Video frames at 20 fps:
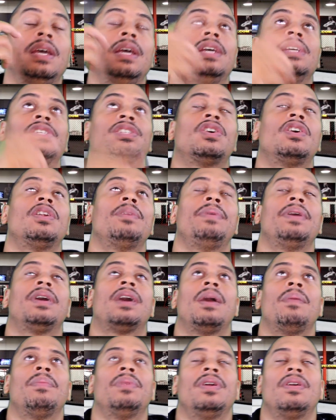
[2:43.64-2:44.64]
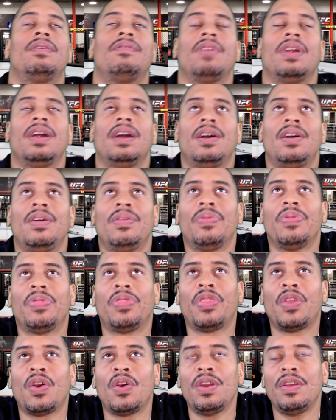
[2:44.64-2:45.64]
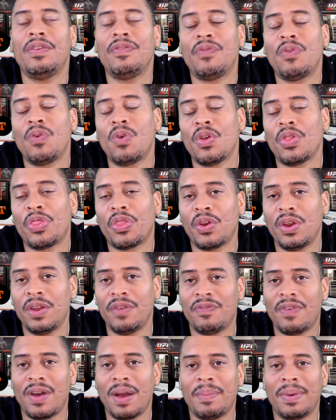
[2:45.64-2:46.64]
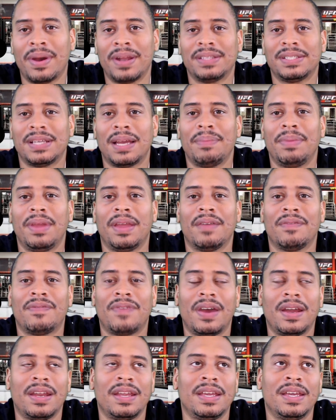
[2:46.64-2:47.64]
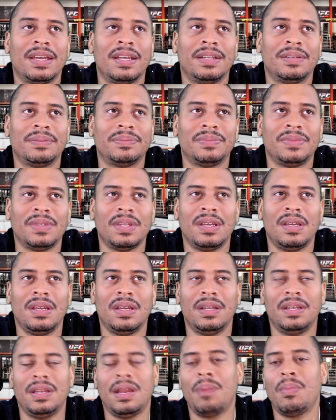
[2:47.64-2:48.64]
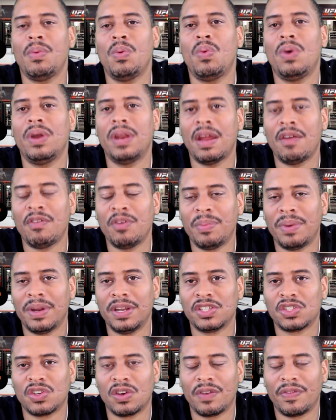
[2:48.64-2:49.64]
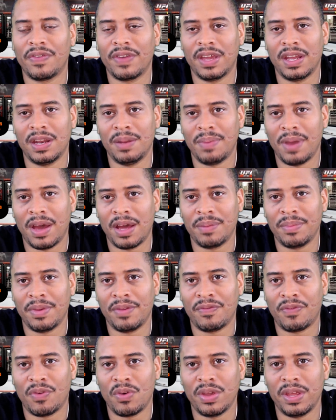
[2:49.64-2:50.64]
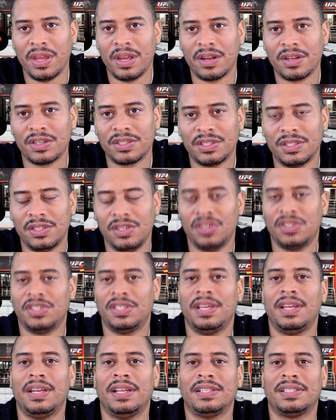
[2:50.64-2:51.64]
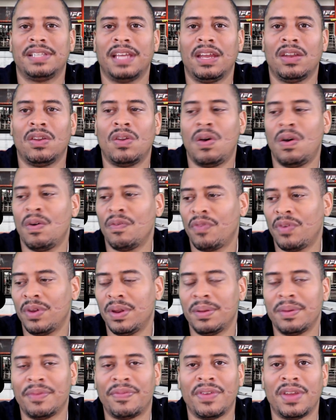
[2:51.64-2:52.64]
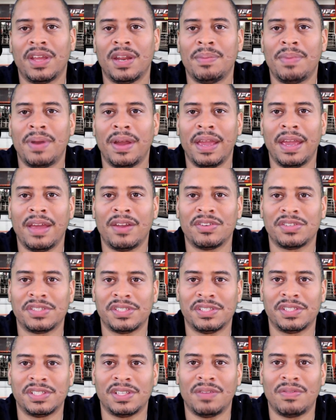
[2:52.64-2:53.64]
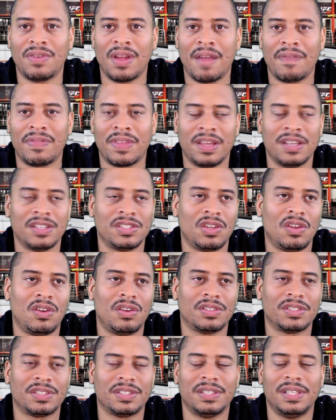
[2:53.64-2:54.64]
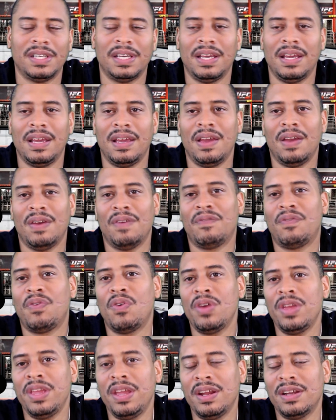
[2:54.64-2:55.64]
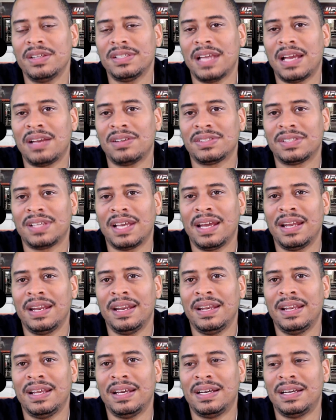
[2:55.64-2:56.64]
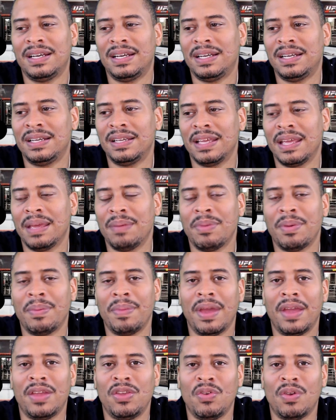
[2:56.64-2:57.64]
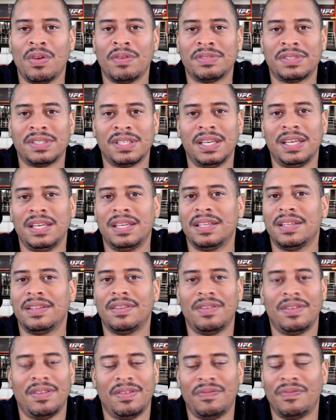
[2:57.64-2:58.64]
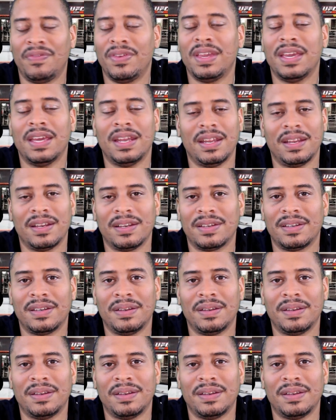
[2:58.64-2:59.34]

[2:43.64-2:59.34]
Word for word: It's going to be coming in around 34, 35 by the time he can fight again. Number one, everybody's going to forget about him in four years. You see, it didn't take long for them to forget about Anderson Silva after his loss. Four years outside of the uh, MMA, UFC, forget it.